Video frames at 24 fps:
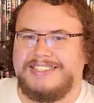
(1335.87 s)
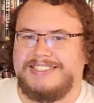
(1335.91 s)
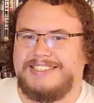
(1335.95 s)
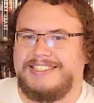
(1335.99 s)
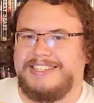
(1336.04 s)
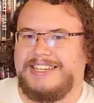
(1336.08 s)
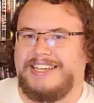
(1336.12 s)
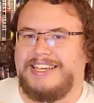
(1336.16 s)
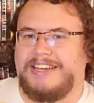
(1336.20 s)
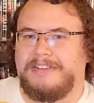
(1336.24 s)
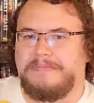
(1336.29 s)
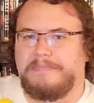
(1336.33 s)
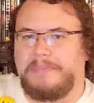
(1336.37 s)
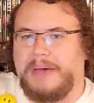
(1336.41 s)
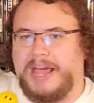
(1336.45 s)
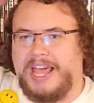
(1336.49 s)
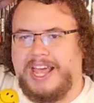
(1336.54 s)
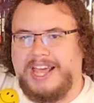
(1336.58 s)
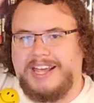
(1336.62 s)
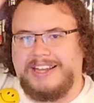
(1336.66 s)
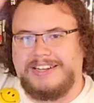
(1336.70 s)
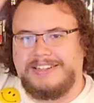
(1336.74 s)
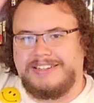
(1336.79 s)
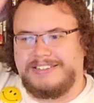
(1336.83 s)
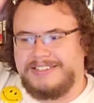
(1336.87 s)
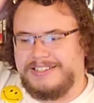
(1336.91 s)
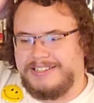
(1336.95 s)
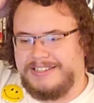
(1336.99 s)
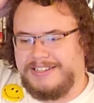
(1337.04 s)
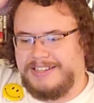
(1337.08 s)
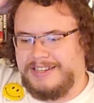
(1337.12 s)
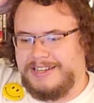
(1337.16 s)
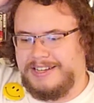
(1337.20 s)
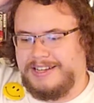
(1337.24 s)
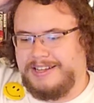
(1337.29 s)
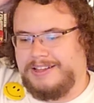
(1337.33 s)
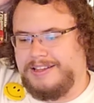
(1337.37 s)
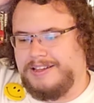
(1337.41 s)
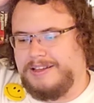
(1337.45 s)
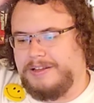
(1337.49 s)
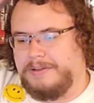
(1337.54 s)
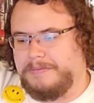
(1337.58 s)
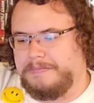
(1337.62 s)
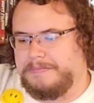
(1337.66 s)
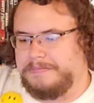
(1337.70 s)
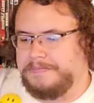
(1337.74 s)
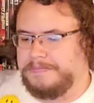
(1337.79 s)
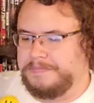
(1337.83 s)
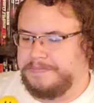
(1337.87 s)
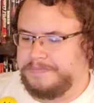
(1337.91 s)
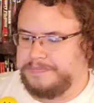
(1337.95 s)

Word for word: to get banned. Um